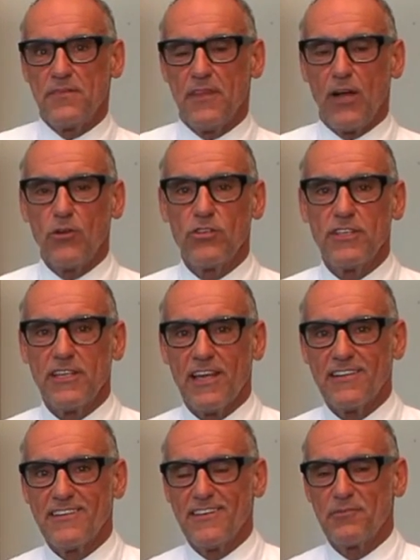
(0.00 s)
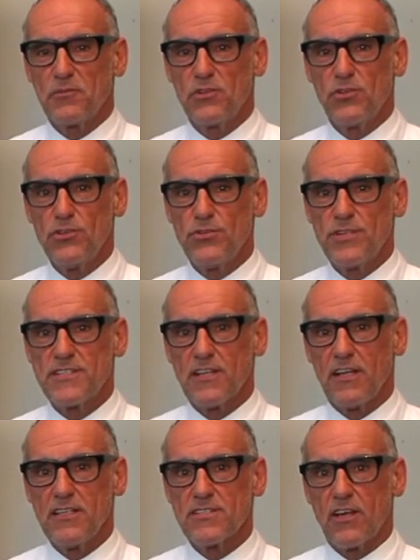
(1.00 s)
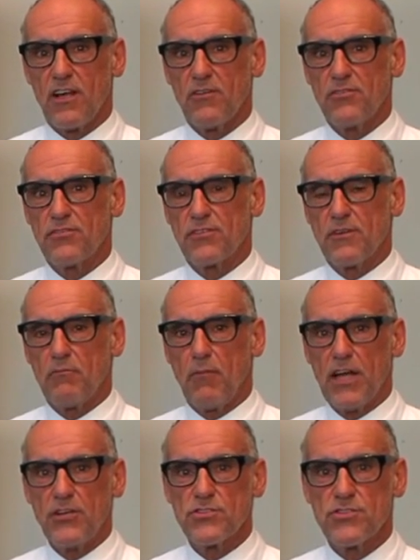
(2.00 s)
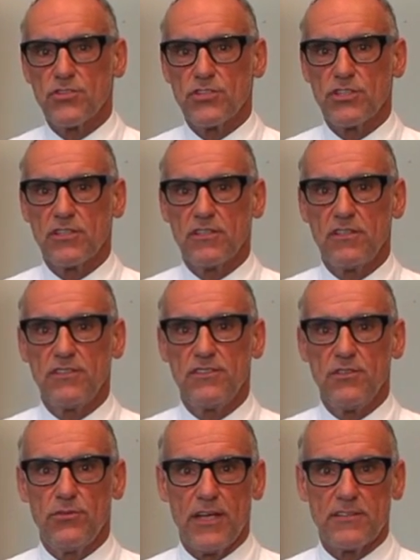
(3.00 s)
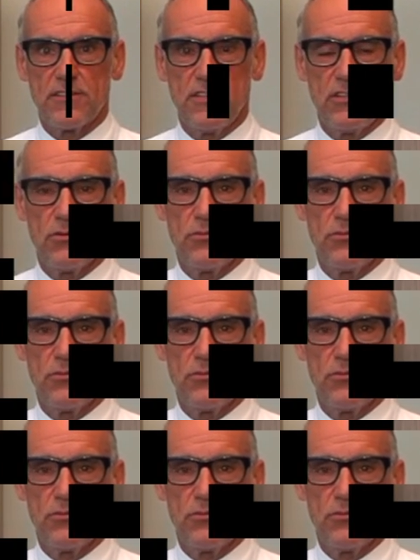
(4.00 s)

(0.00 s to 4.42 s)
Now, looking at the good results of microsurgical direct